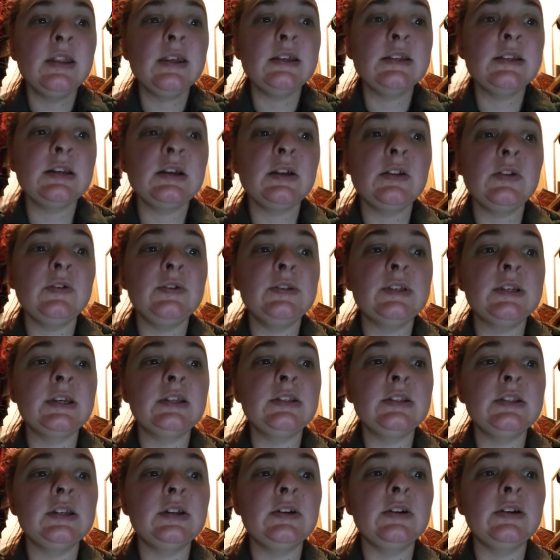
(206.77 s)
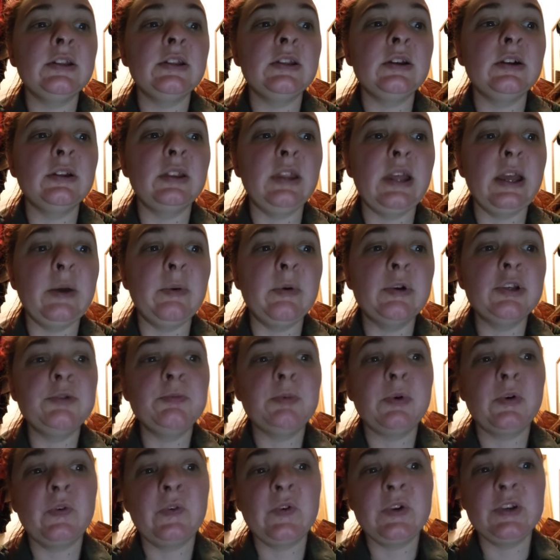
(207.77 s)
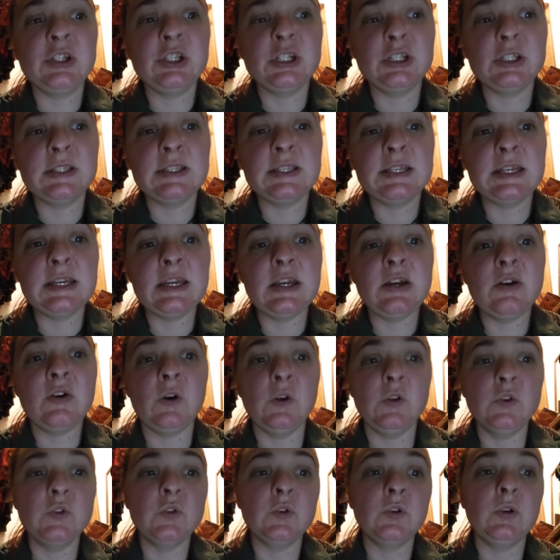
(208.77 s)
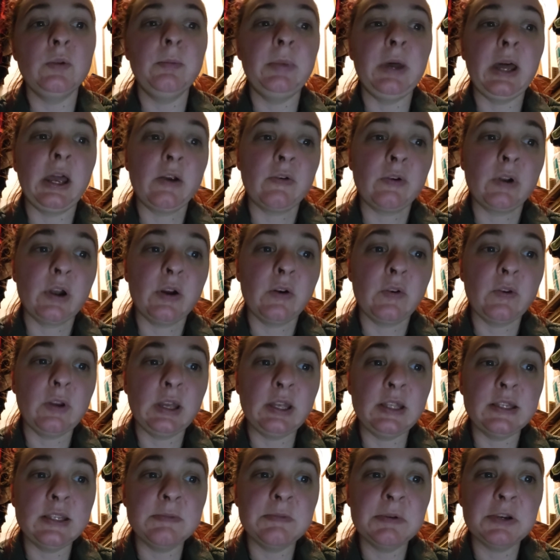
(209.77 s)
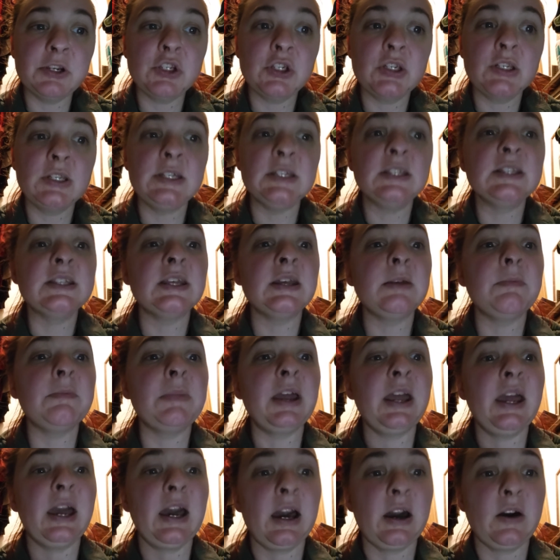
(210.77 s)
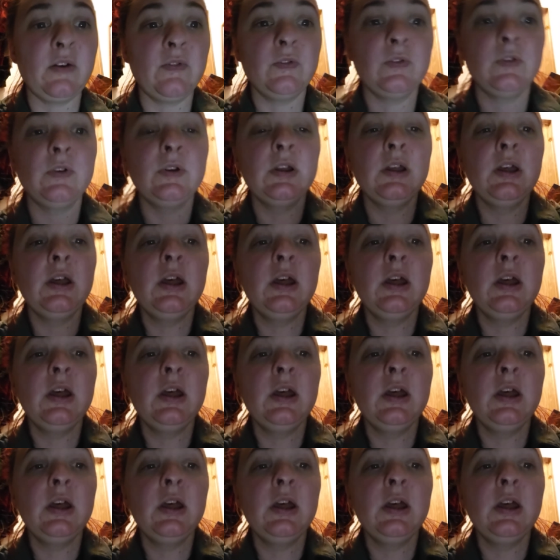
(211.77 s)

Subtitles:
This includes considering their language proficiency, cultural background, and special needs they may have.